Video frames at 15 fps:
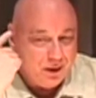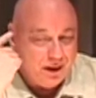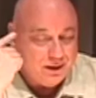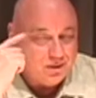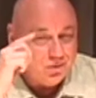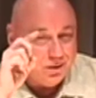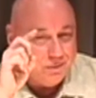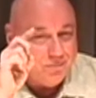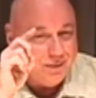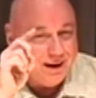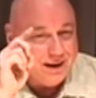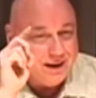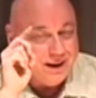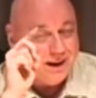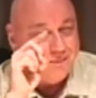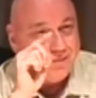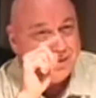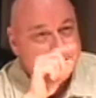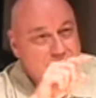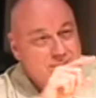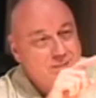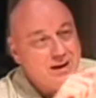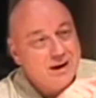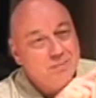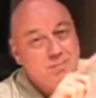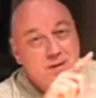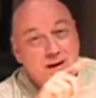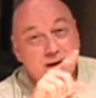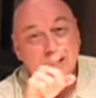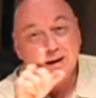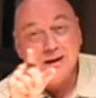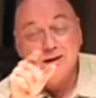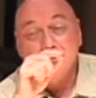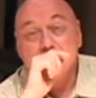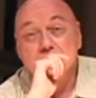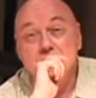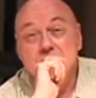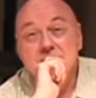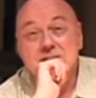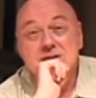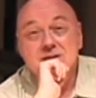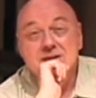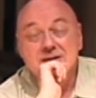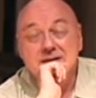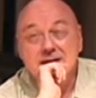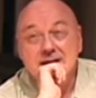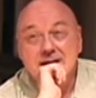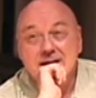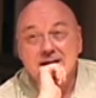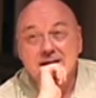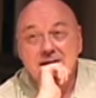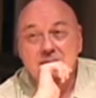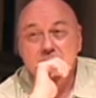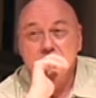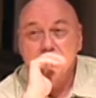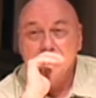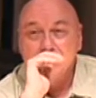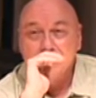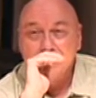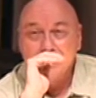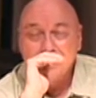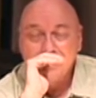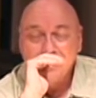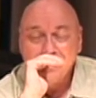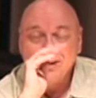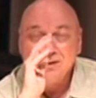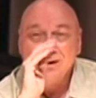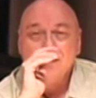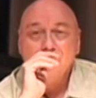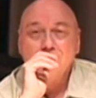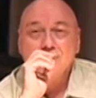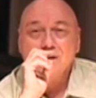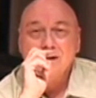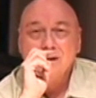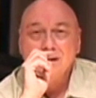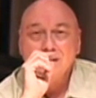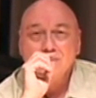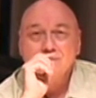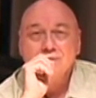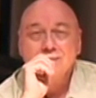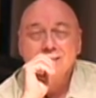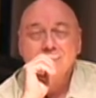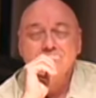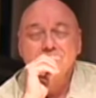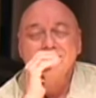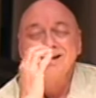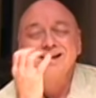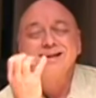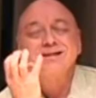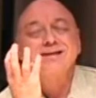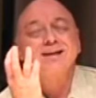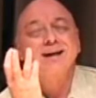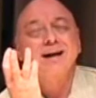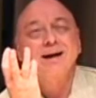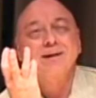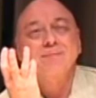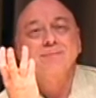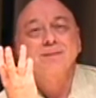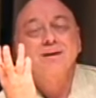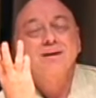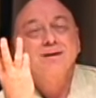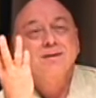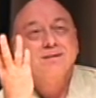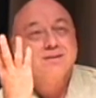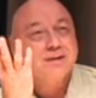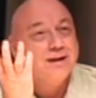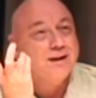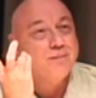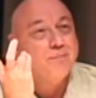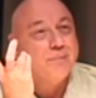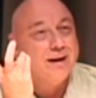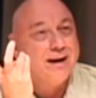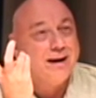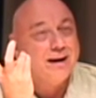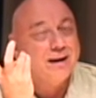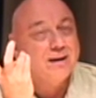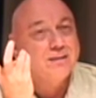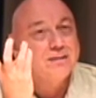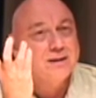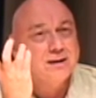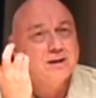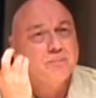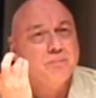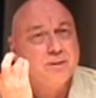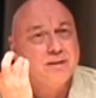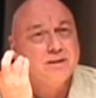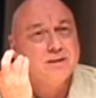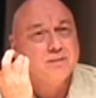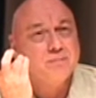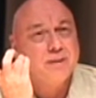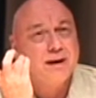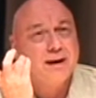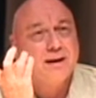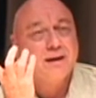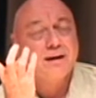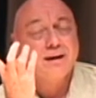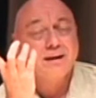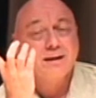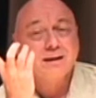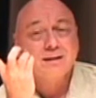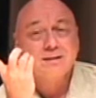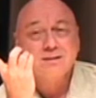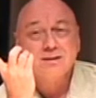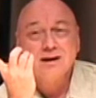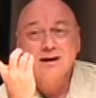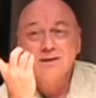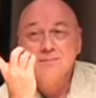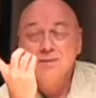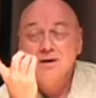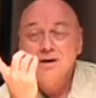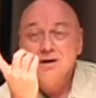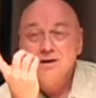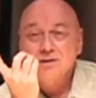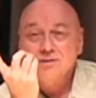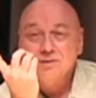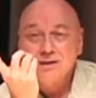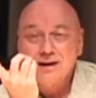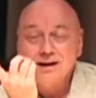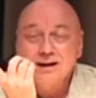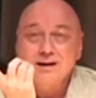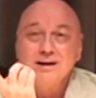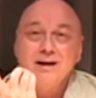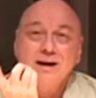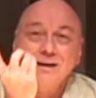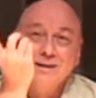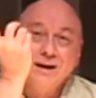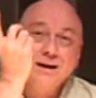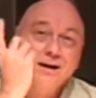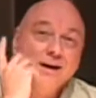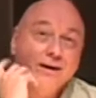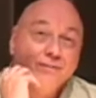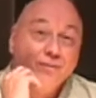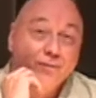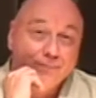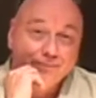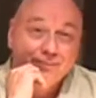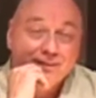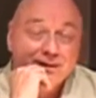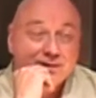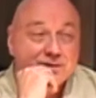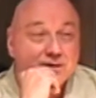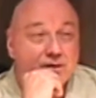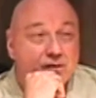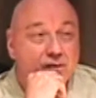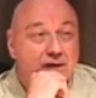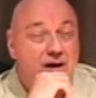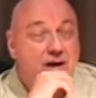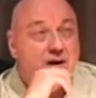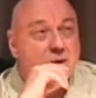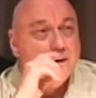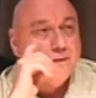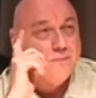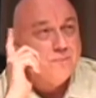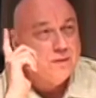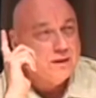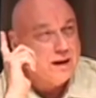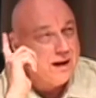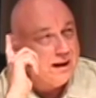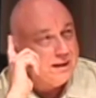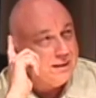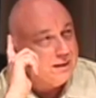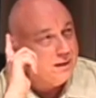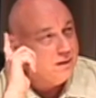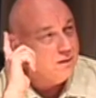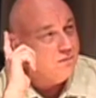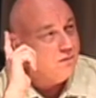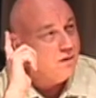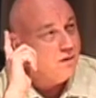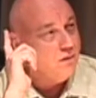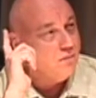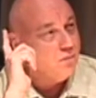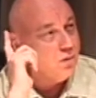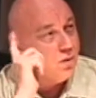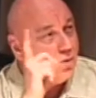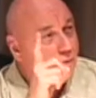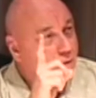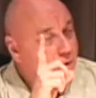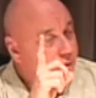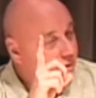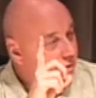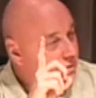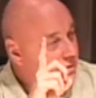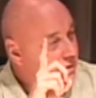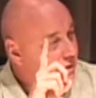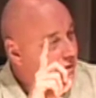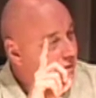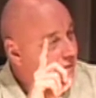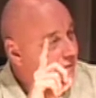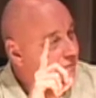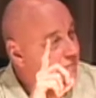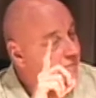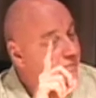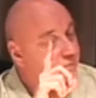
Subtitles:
So it made it every time that I played any of those pieces again, I'd play them at a higher level, than it would take me less time to get them back, to get the pieces back, and less time to get it at that level. So the idea of recording yourself,